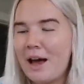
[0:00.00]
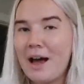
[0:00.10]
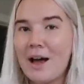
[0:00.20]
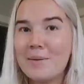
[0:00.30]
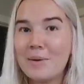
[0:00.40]

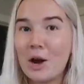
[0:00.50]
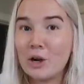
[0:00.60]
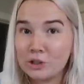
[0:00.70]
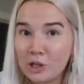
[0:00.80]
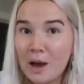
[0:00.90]

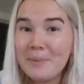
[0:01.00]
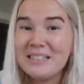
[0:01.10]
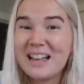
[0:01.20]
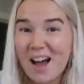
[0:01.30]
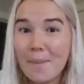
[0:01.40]
Her shop
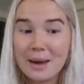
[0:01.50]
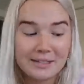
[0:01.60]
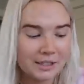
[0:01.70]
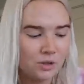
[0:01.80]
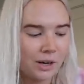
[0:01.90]
is
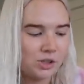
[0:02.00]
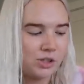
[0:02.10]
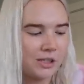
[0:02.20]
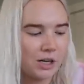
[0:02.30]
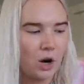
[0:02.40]
amazing, you guys.
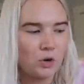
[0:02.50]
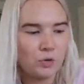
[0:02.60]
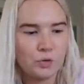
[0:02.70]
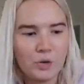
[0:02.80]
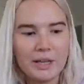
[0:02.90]
She's like a
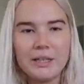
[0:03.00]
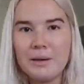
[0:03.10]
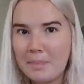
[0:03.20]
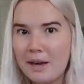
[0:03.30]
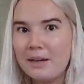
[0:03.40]

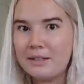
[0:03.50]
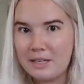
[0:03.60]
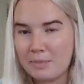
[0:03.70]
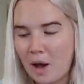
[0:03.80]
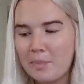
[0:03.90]
really big
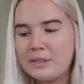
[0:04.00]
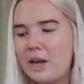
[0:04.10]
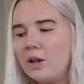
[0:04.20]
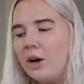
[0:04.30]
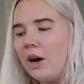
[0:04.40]
Depop
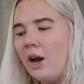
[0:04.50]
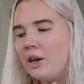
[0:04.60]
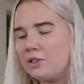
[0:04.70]
seller.